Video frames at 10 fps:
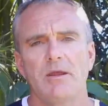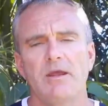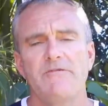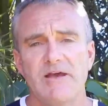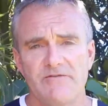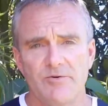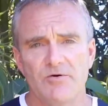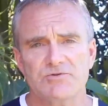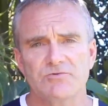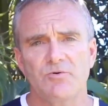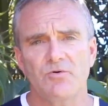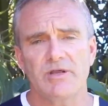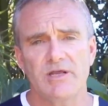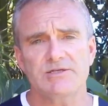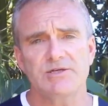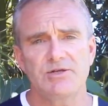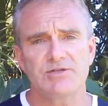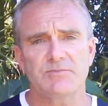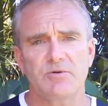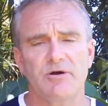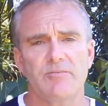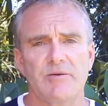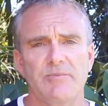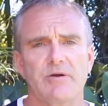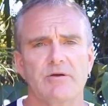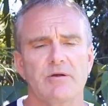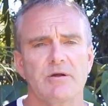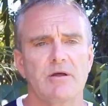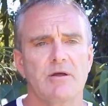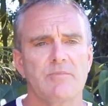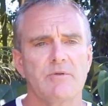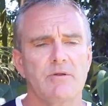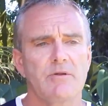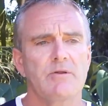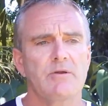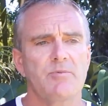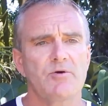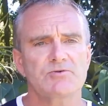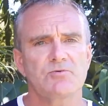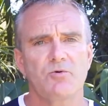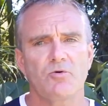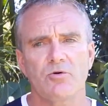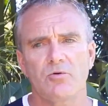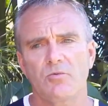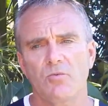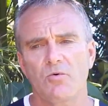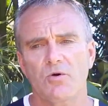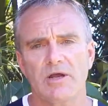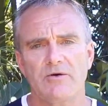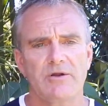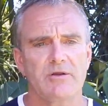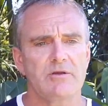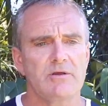If you have a personal porter, yes, you need to supply a backpack. Your personal porter will carry